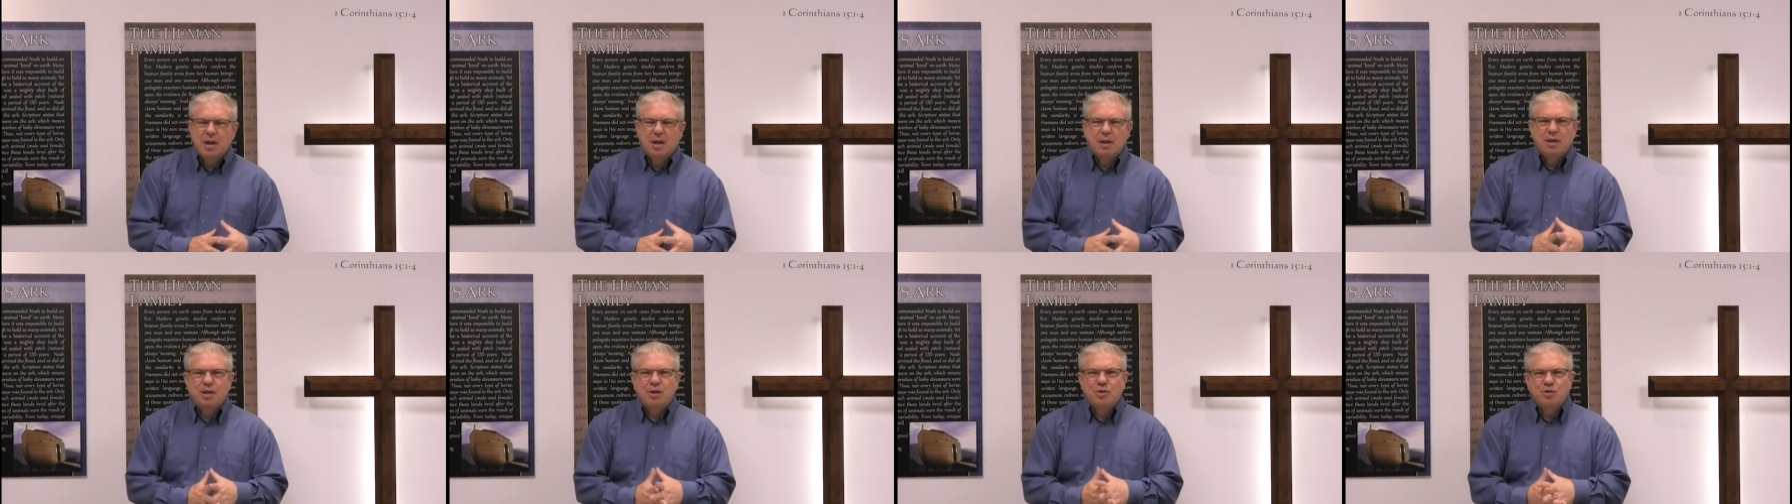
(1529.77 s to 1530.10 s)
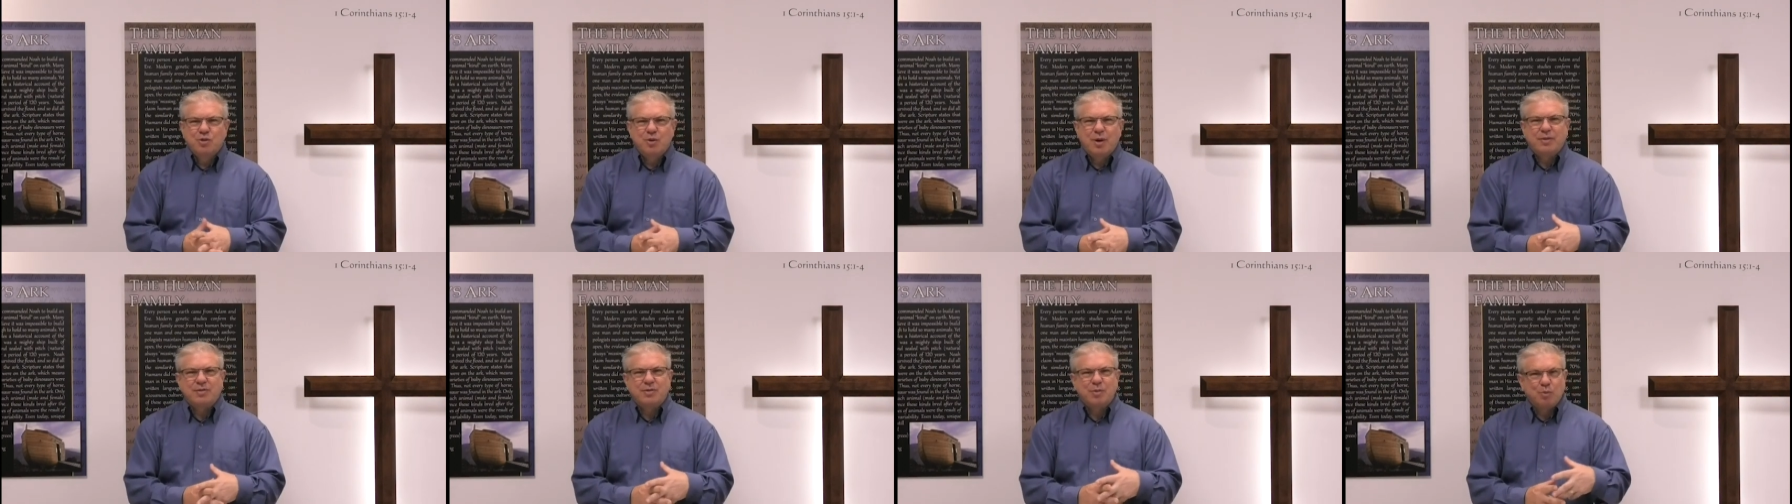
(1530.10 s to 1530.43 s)
You
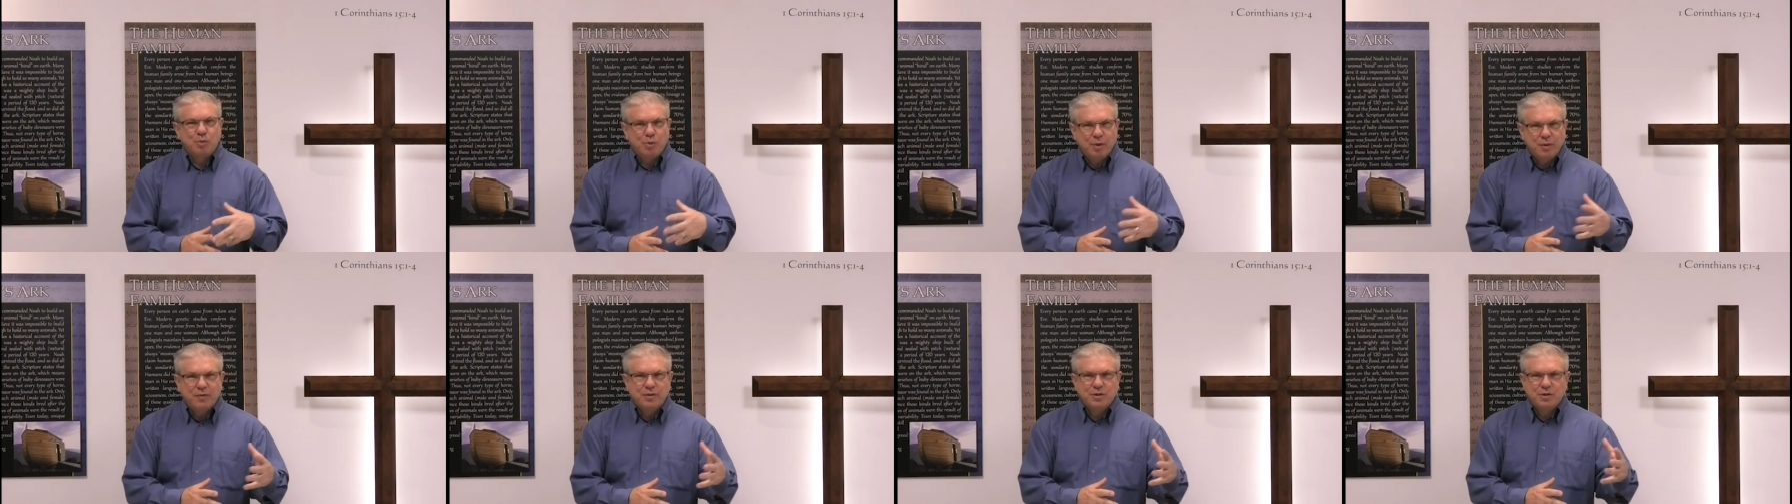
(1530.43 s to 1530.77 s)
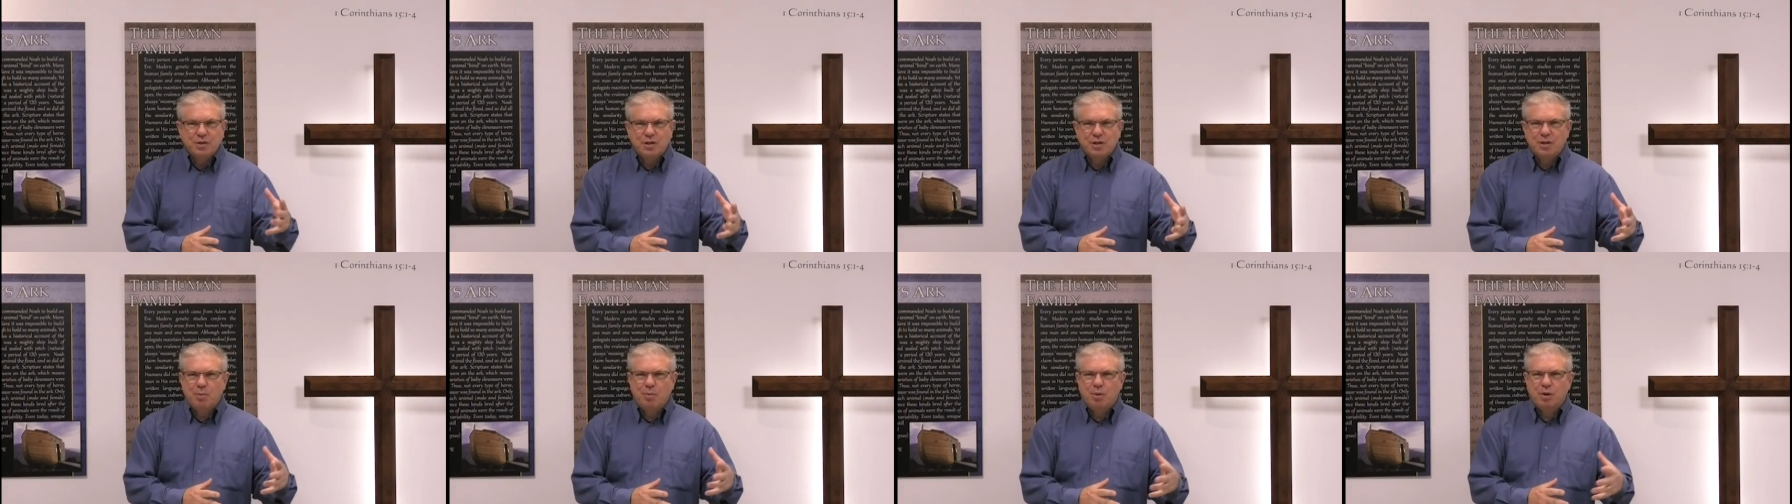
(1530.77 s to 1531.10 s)
do have some
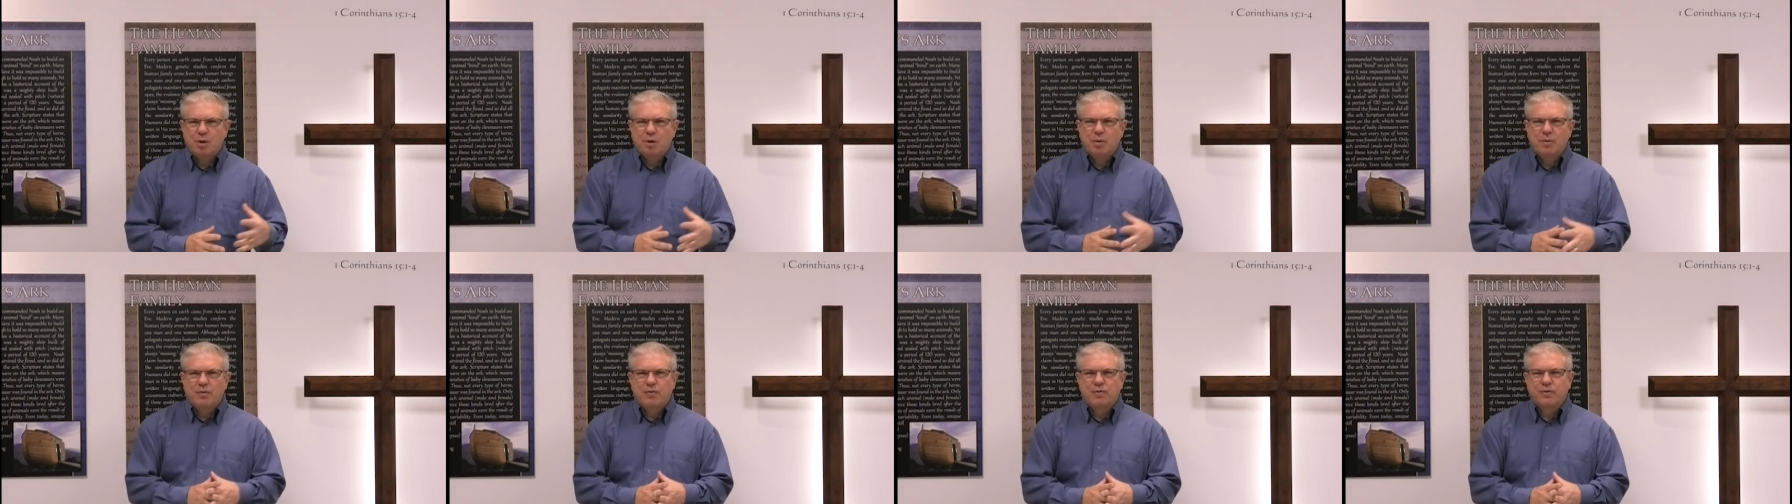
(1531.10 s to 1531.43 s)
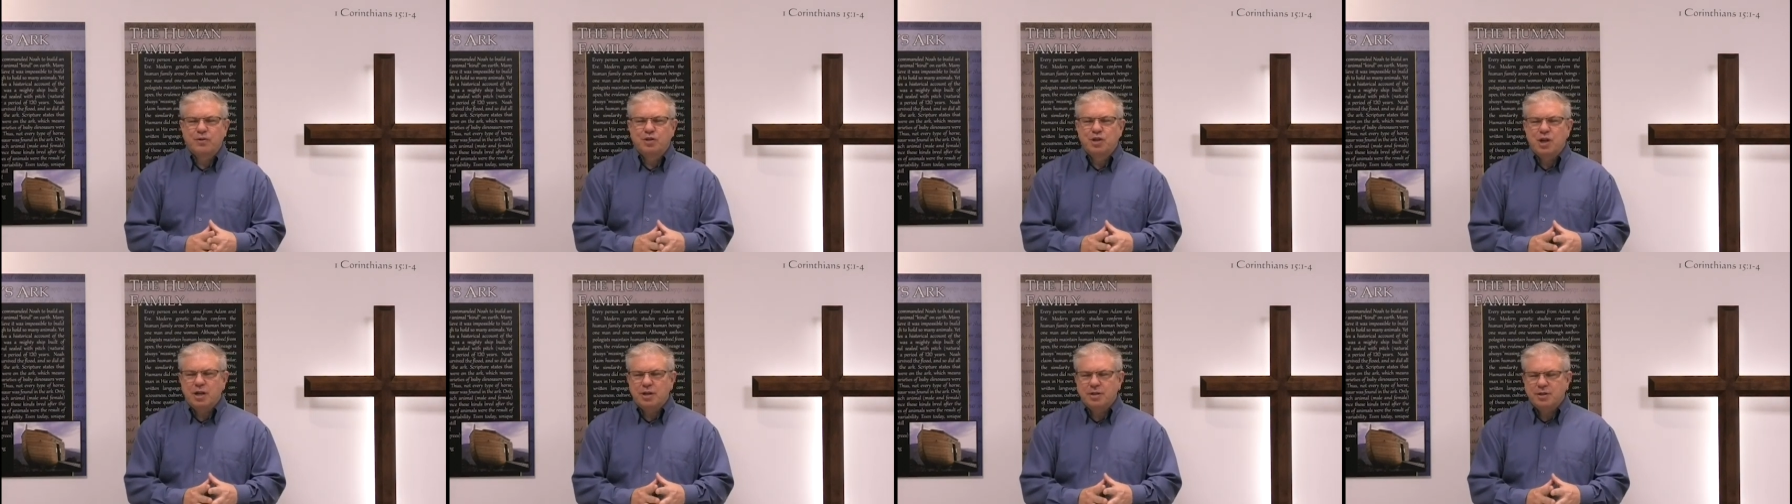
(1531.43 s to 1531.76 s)
rivers in the book of
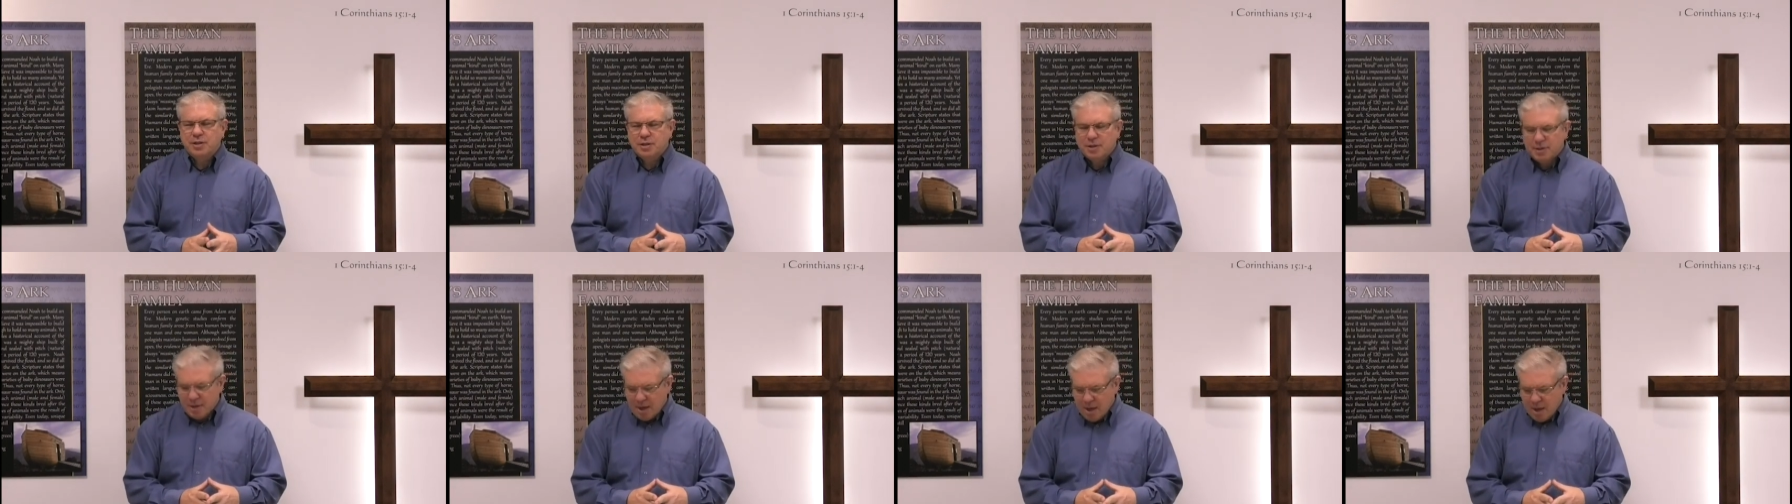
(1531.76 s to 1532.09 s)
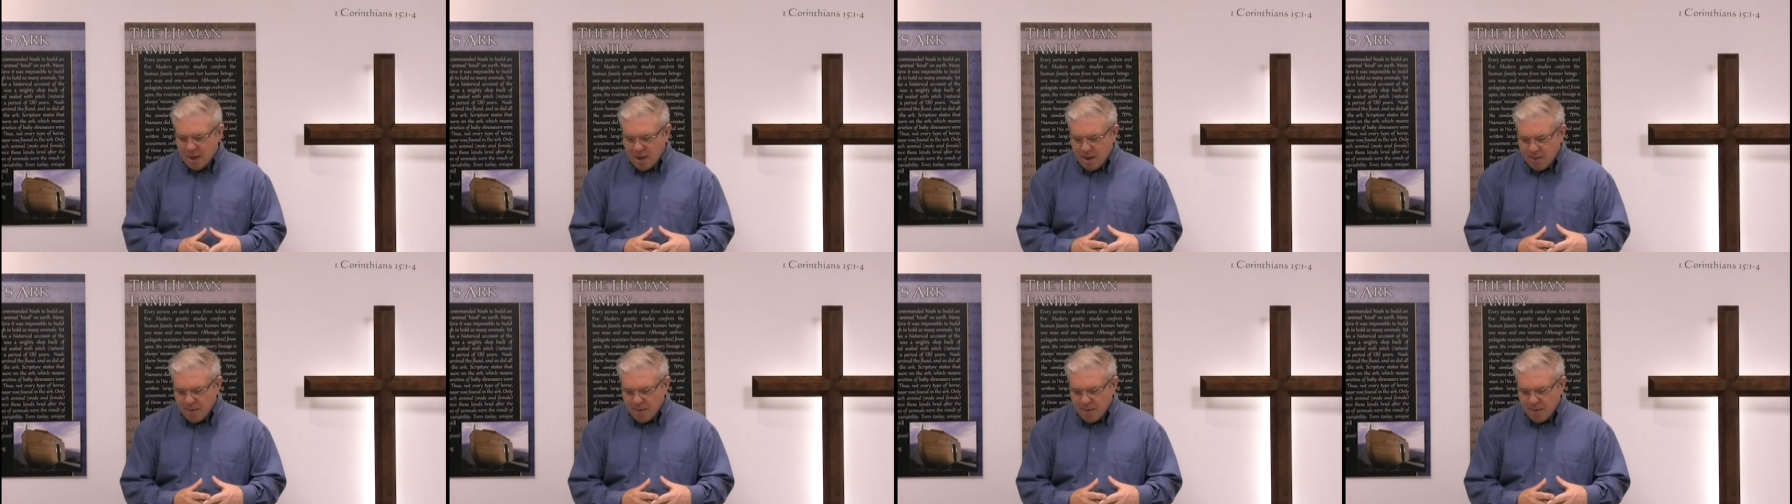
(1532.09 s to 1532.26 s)
Genesis,